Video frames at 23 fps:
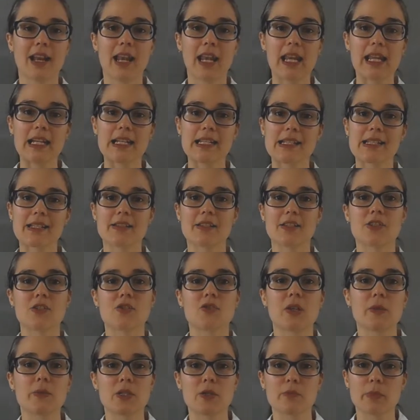Links in the
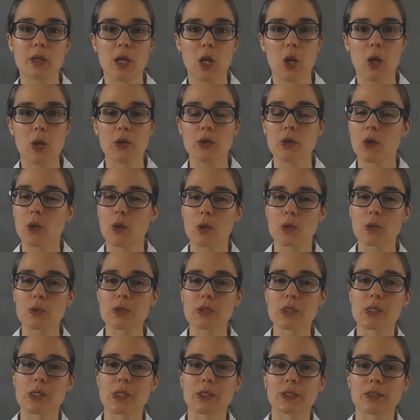description below
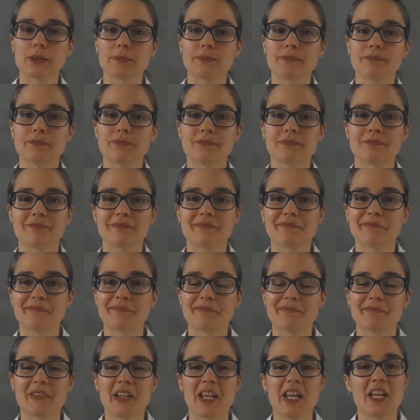also.
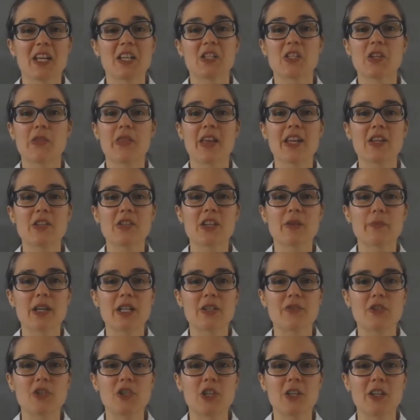So thank you so
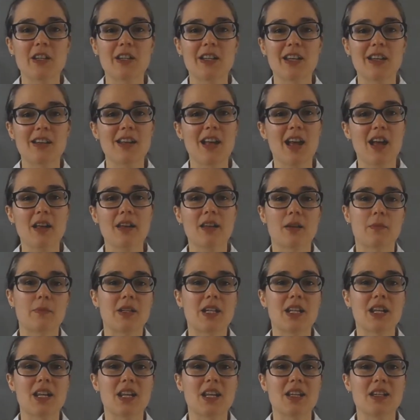much for tuning in. I
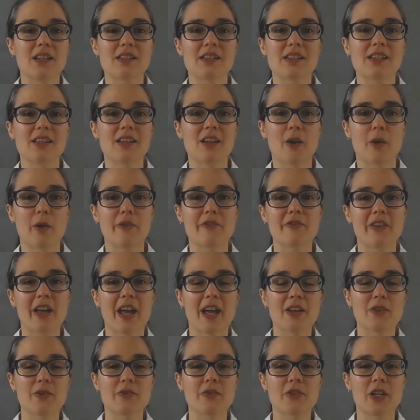am Nikki, CEO and
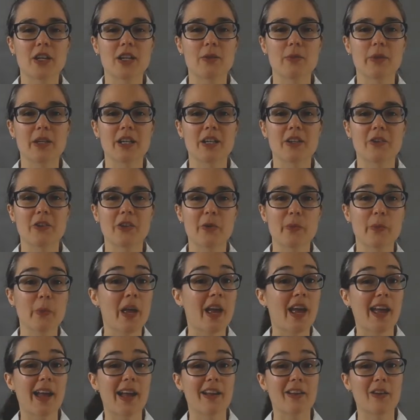founder of Totally Wicked Group,
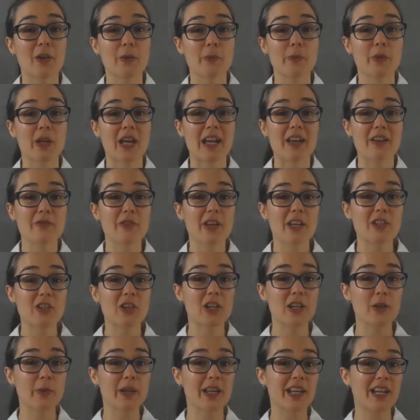and I hope you have a
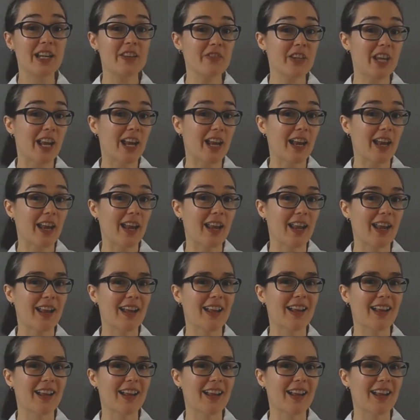totally wicked evening.